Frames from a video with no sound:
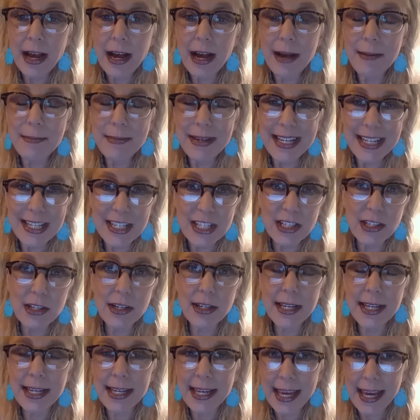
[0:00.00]
um, it is
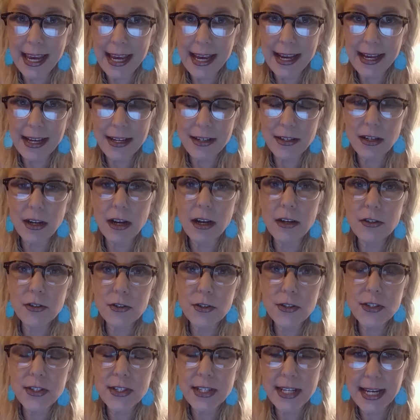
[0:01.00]
looking at
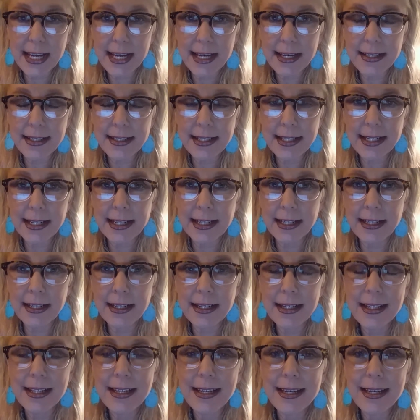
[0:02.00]
understanding